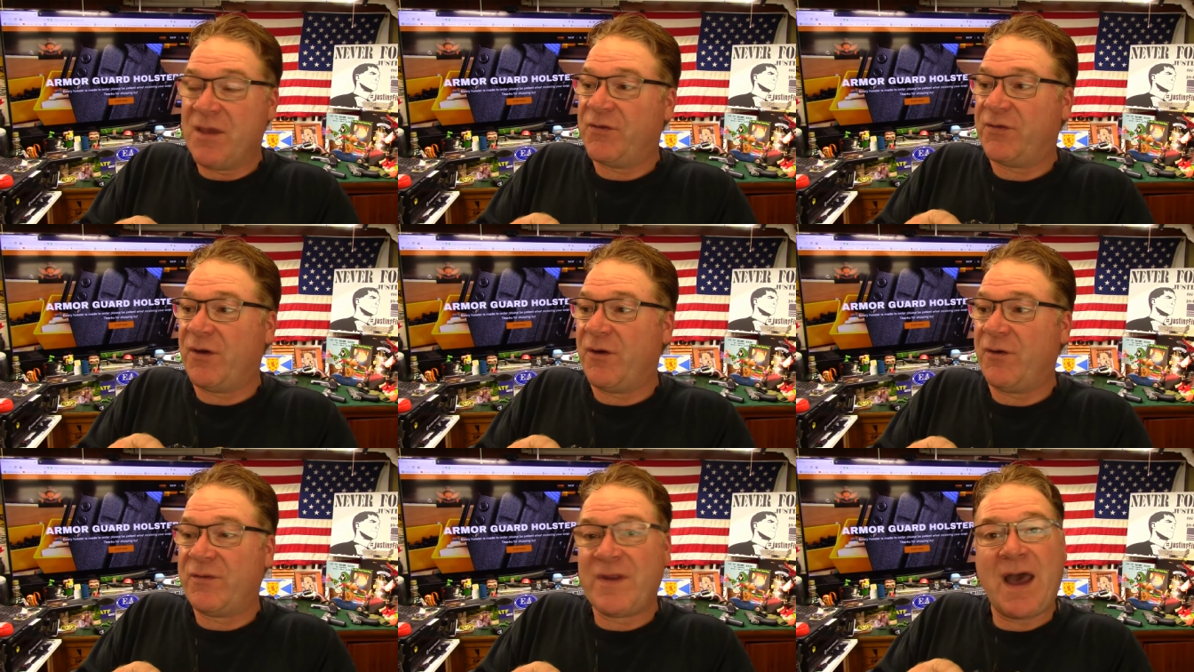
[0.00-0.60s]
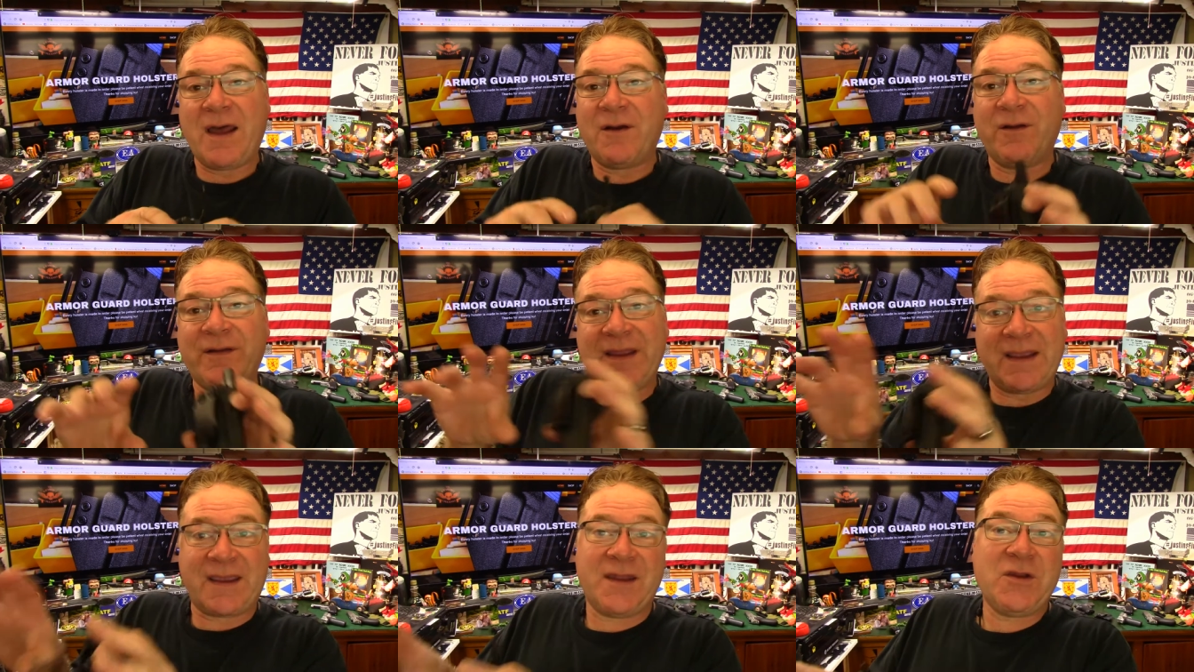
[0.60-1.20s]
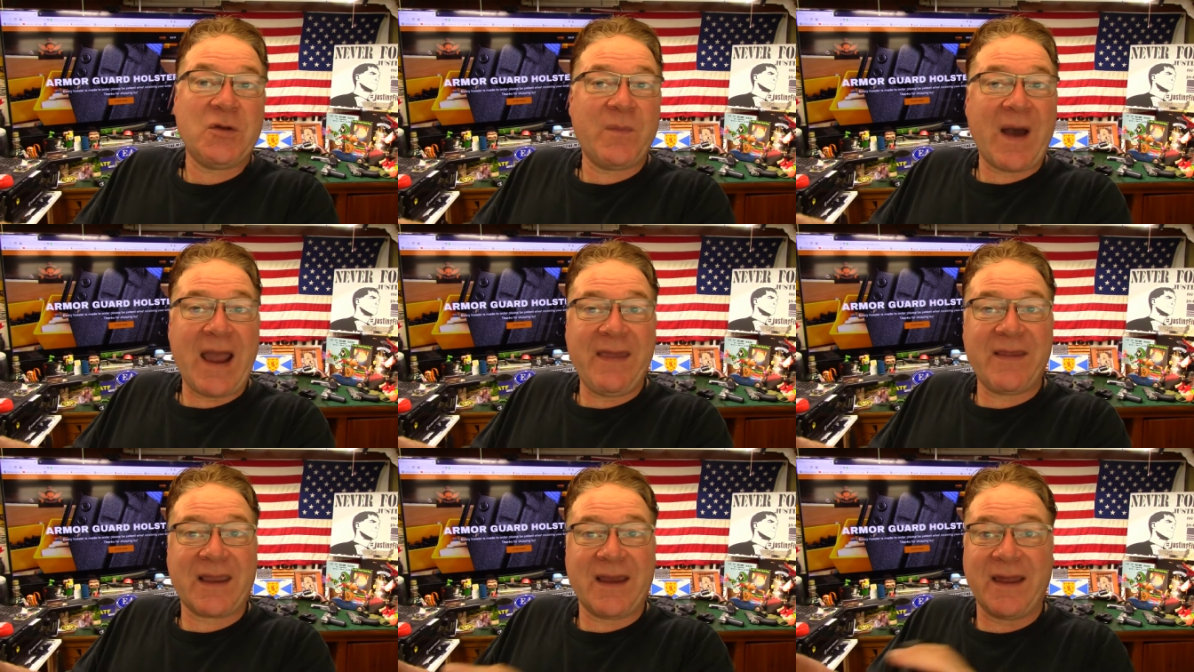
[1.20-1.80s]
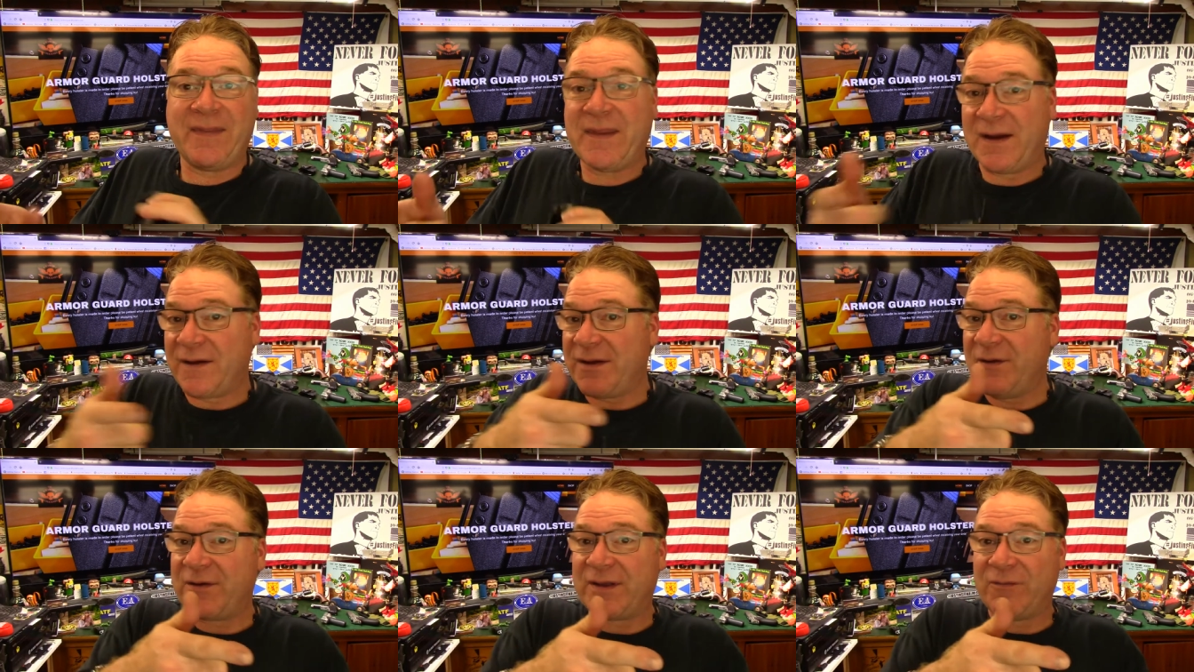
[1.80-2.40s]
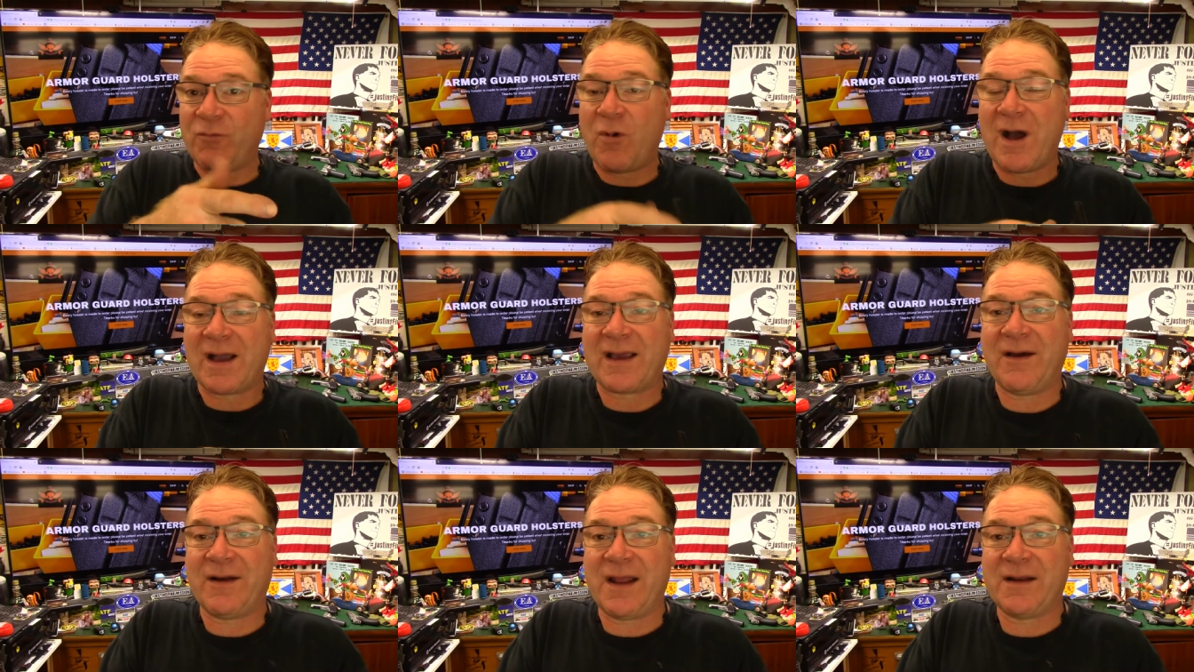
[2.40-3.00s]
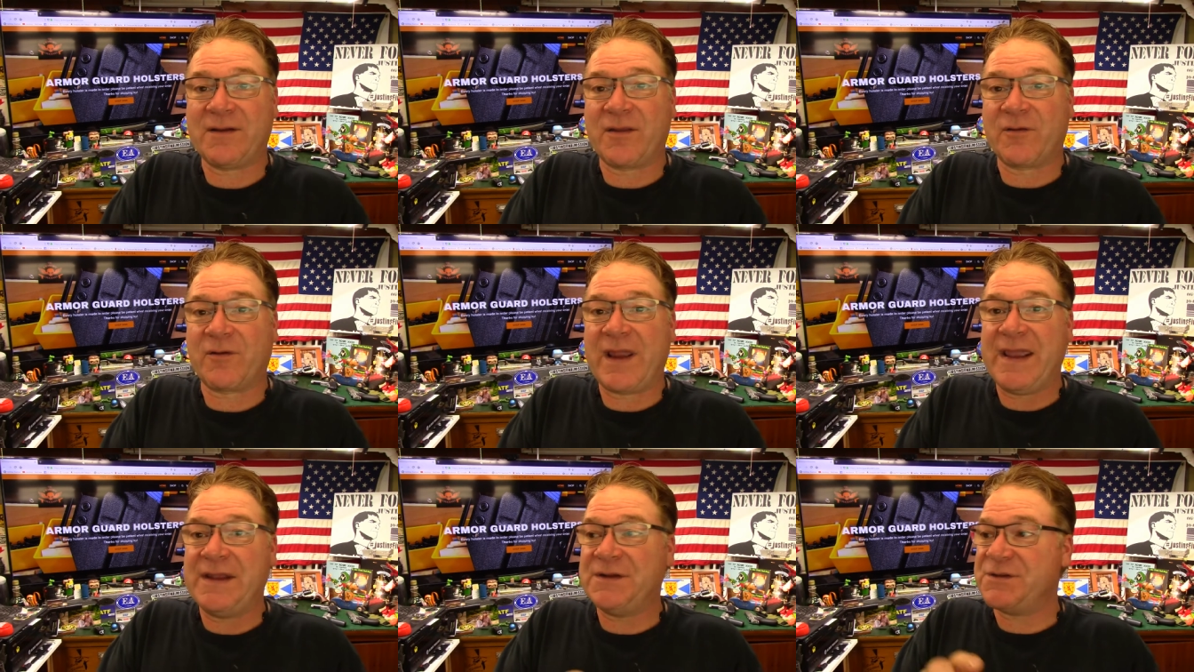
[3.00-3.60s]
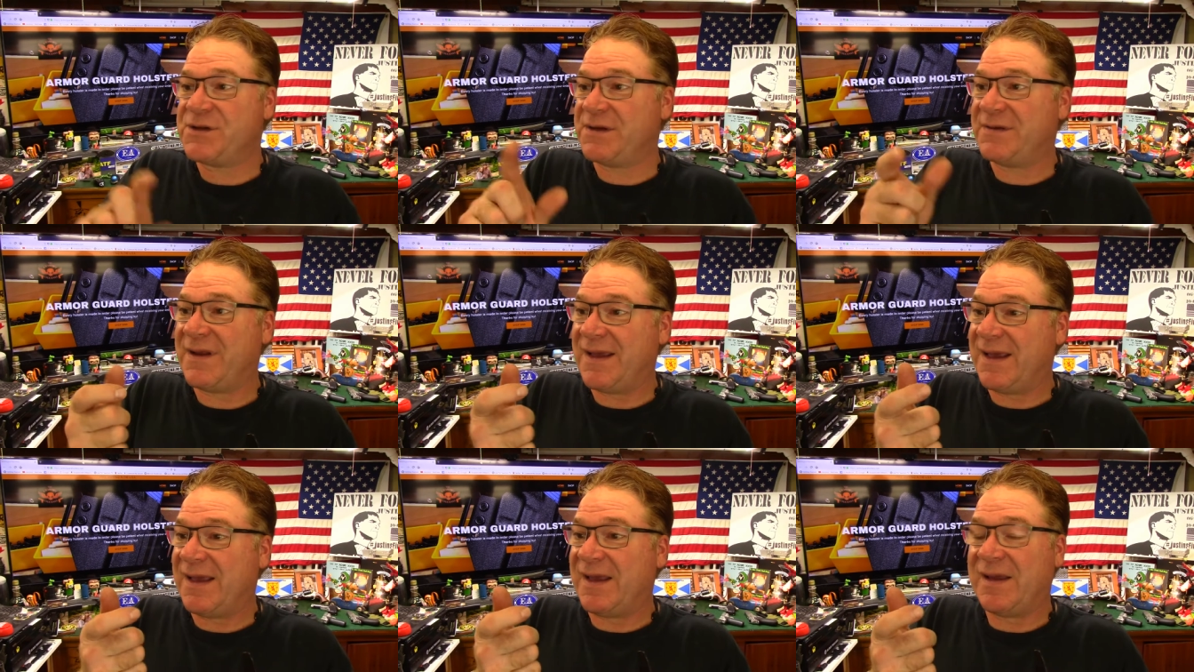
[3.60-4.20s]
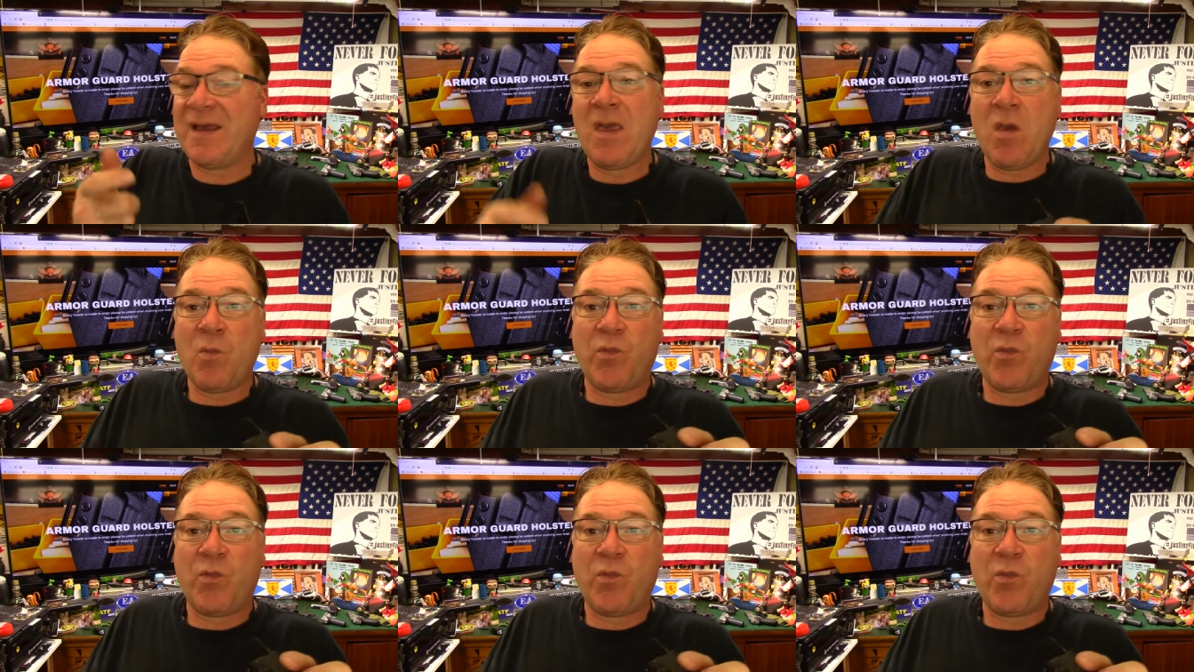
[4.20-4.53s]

so not only can you buy the gun there you can walk out onto the range and uh,